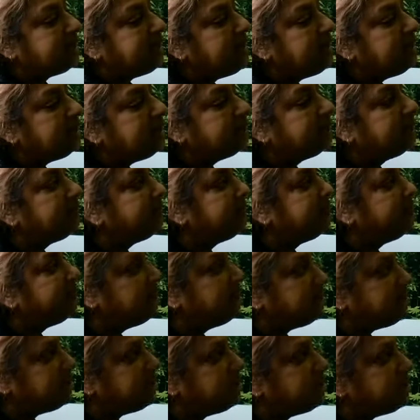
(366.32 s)
take a
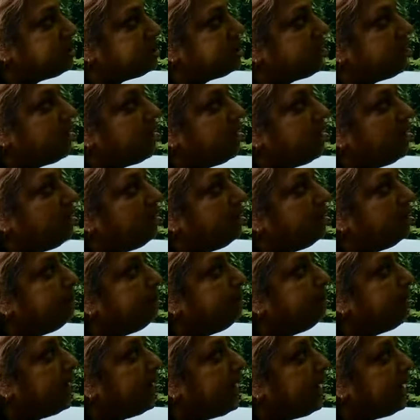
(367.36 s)
revenge
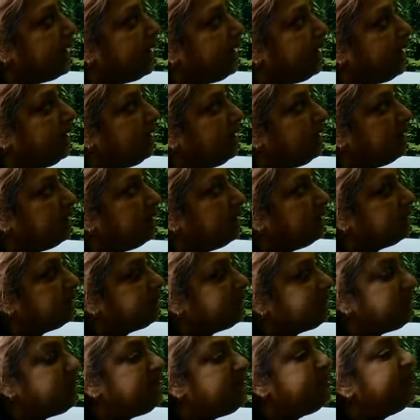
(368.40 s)
by
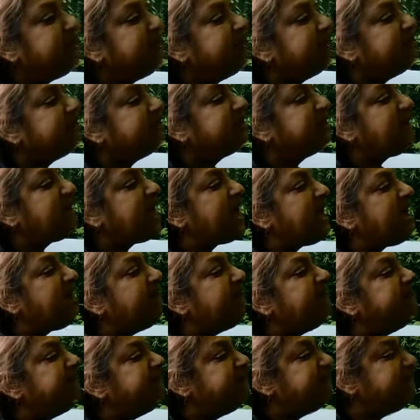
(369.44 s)
sleeping with
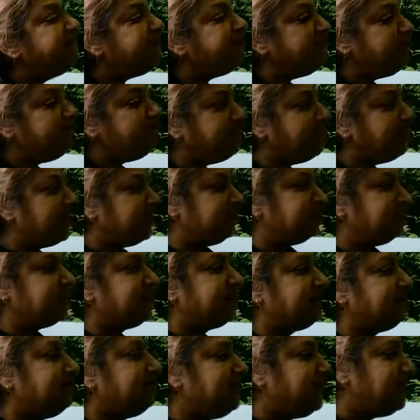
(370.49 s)
everybody in
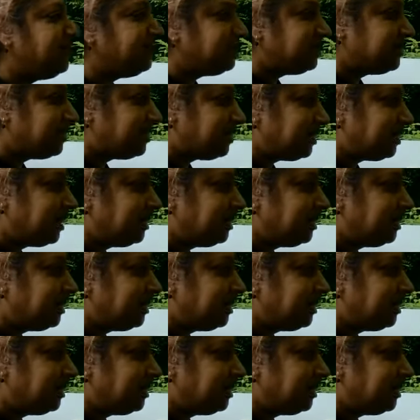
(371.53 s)
that military.